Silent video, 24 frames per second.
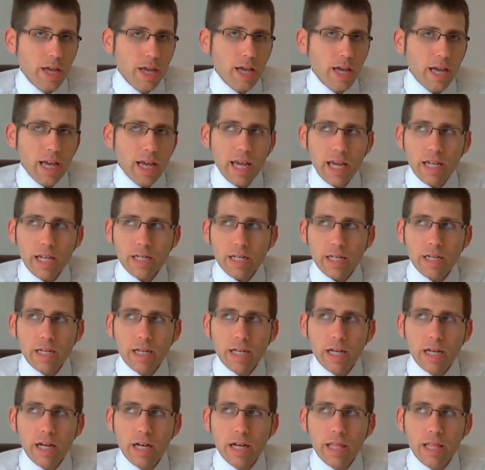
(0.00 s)
And
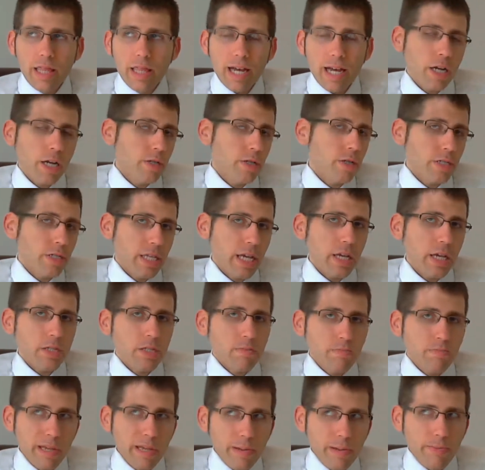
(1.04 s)
that
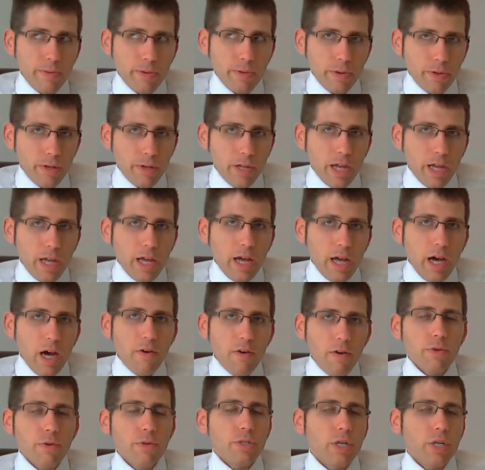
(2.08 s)
100,000 people,
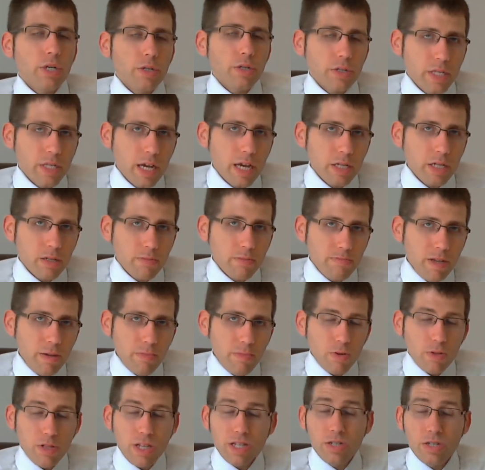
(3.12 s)
of those 100,000
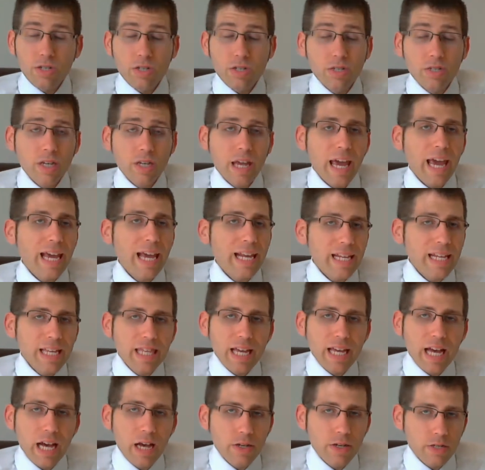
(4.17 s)
people, let's just say
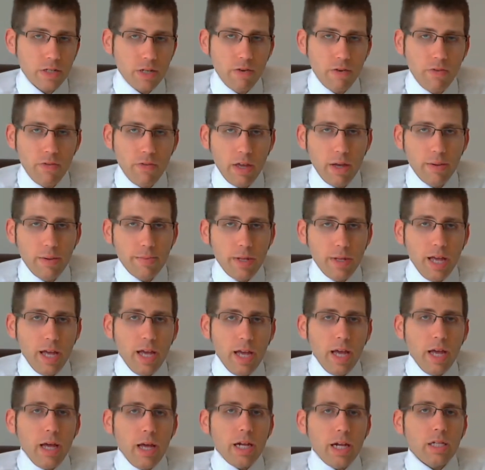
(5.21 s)
80,000 of them
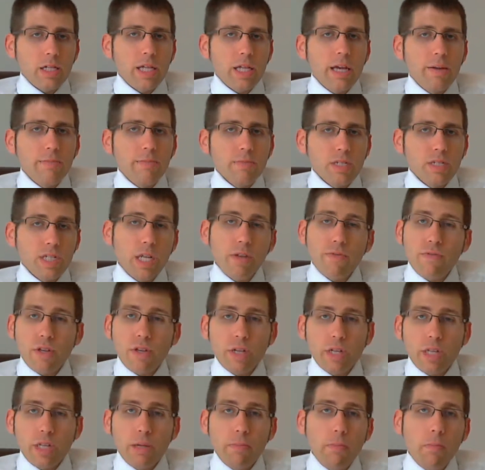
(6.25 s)
claimed
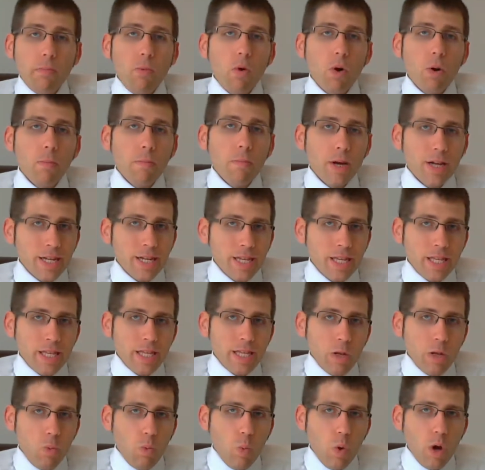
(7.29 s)
significantly more money
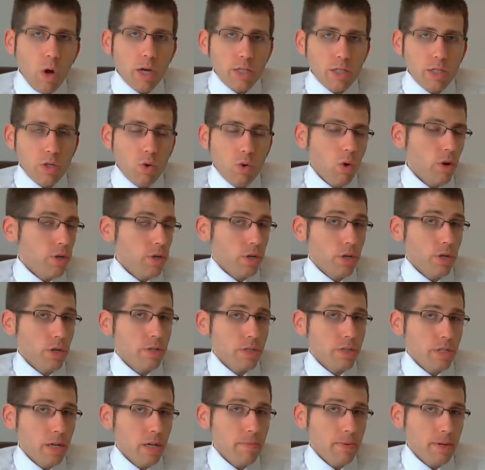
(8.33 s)
than what your
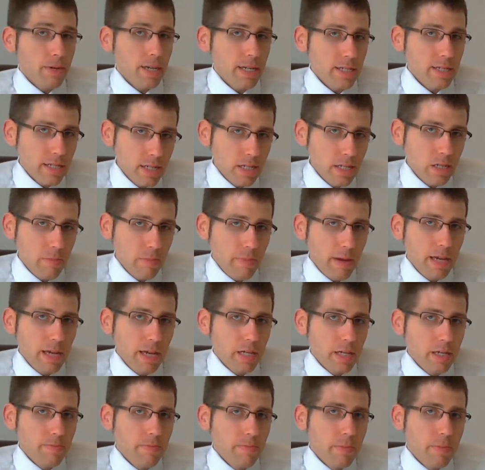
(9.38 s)
insurance company anticipated.